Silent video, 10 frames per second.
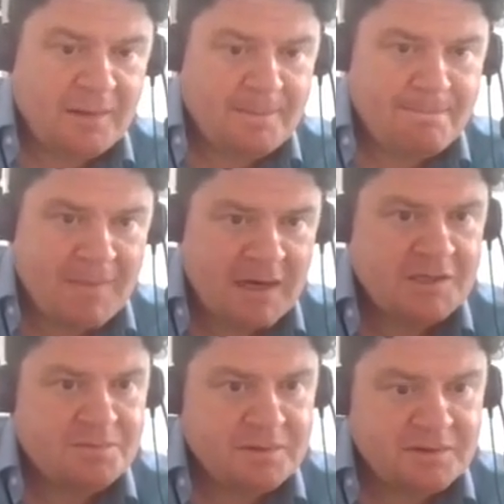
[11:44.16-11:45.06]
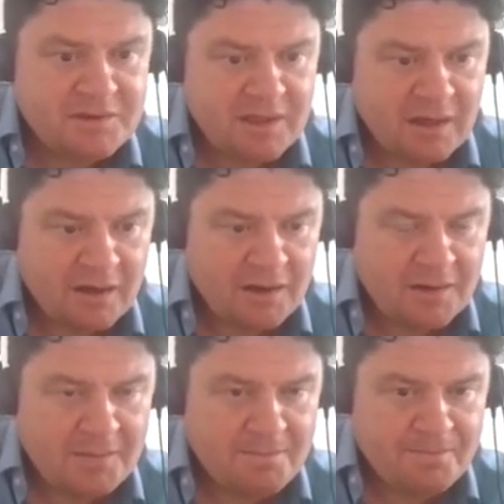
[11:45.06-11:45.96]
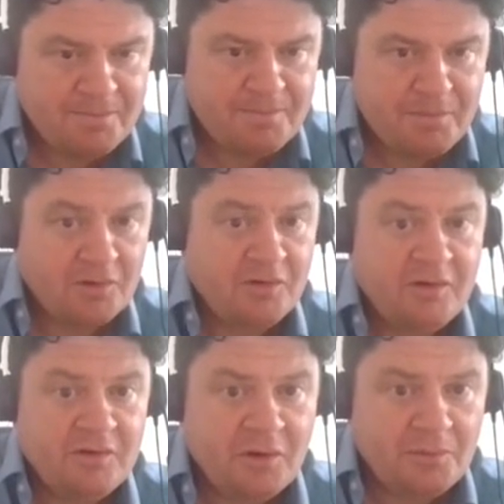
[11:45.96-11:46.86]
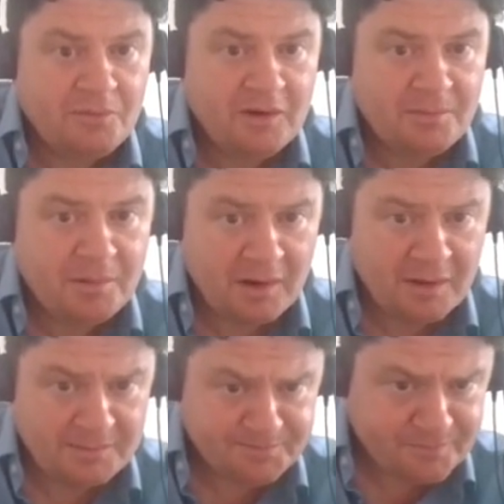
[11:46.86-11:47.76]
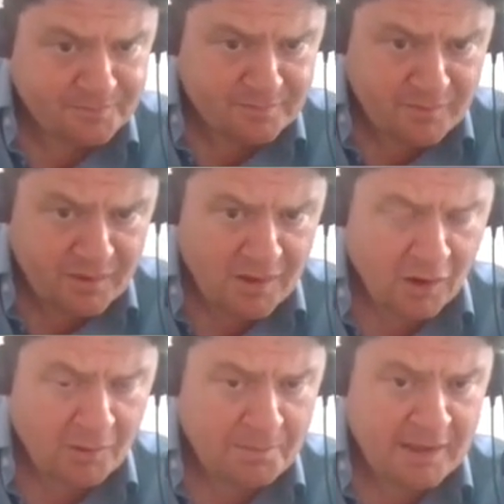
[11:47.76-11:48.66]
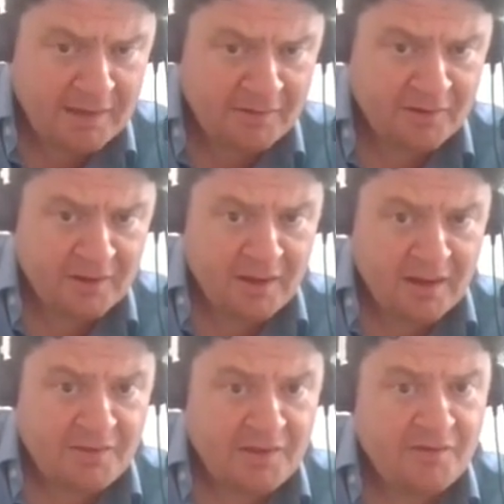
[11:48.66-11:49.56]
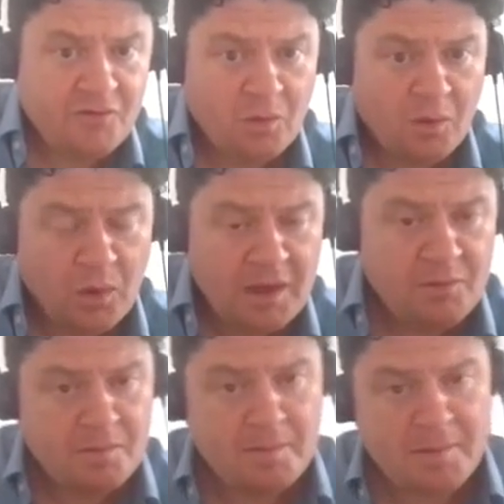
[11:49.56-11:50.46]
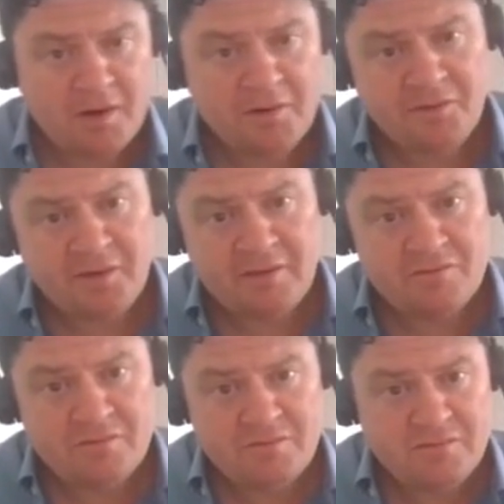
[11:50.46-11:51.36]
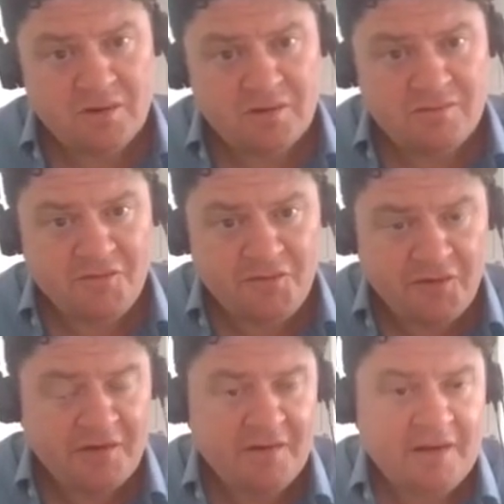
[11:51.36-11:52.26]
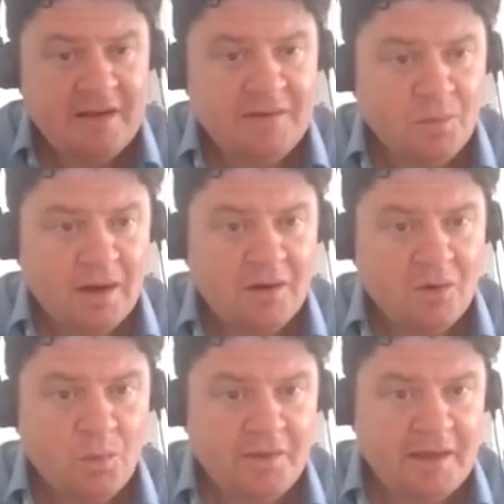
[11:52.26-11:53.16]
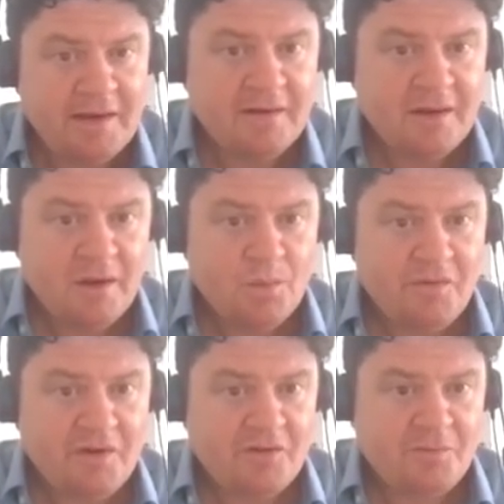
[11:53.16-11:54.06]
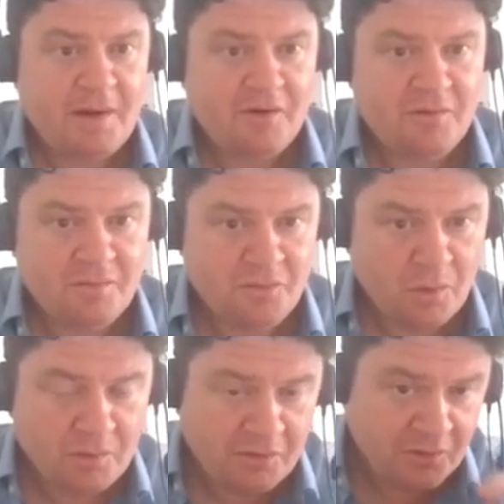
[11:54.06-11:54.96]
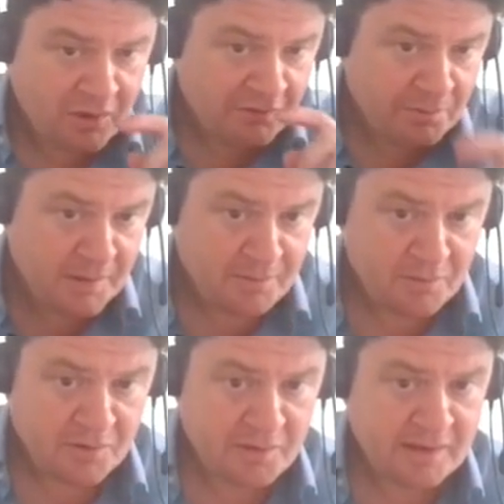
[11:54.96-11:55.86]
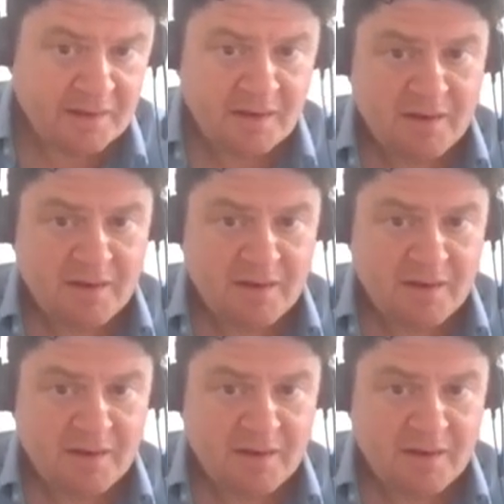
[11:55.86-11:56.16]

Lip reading: management policies adopted by our peers, and therefore what we were proposing fitted in well within a spectrum of what we saw other people doing.